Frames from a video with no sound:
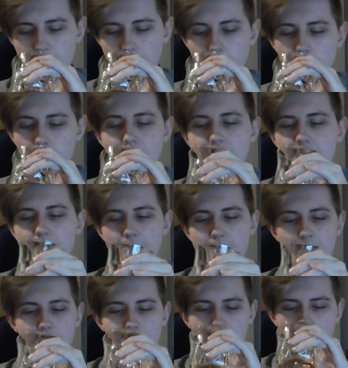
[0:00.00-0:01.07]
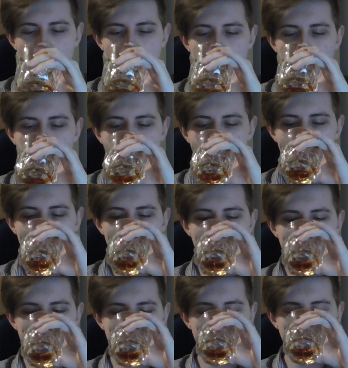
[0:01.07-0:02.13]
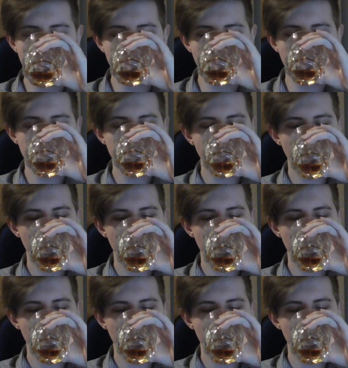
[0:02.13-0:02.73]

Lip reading: a good whiskey can't have like spiky notes, etc.